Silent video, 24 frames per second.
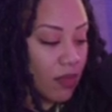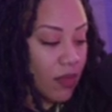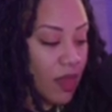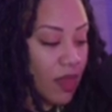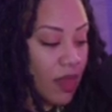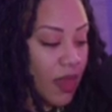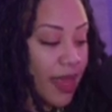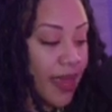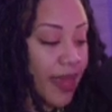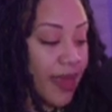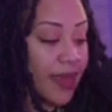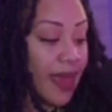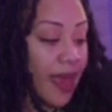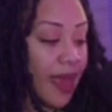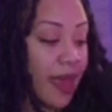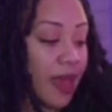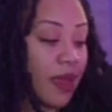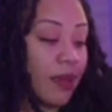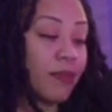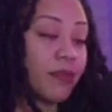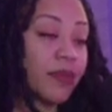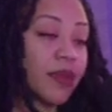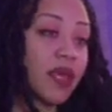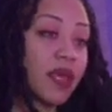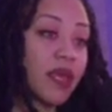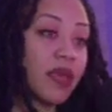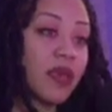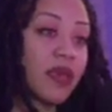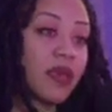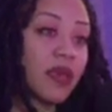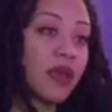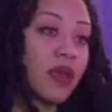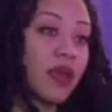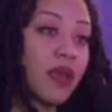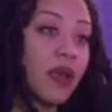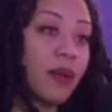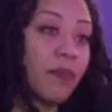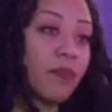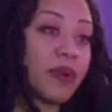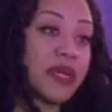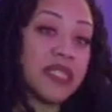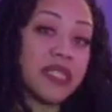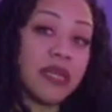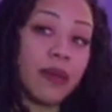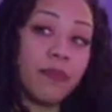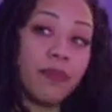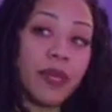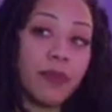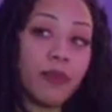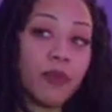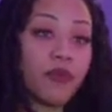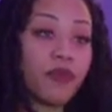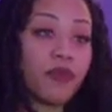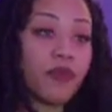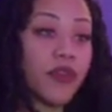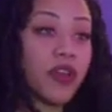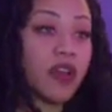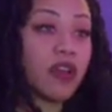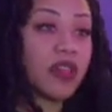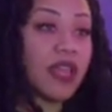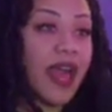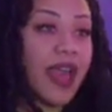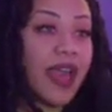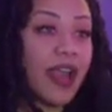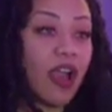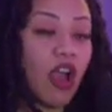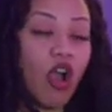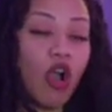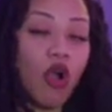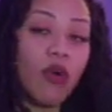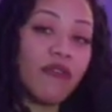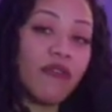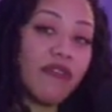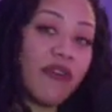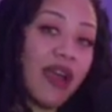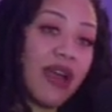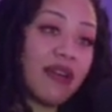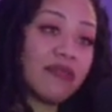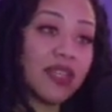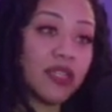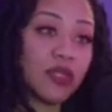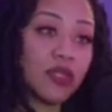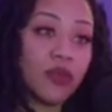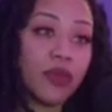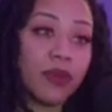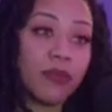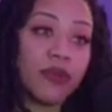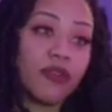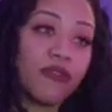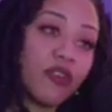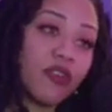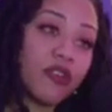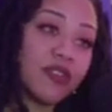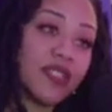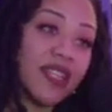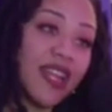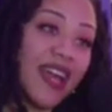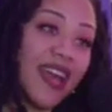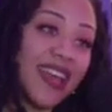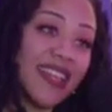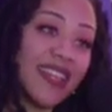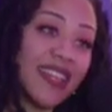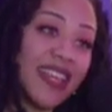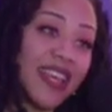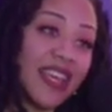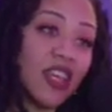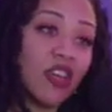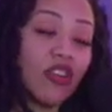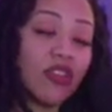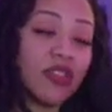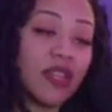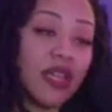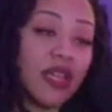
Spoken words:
it can be. But some people feel like, oh, if I have sex with him the first night, then he gonna think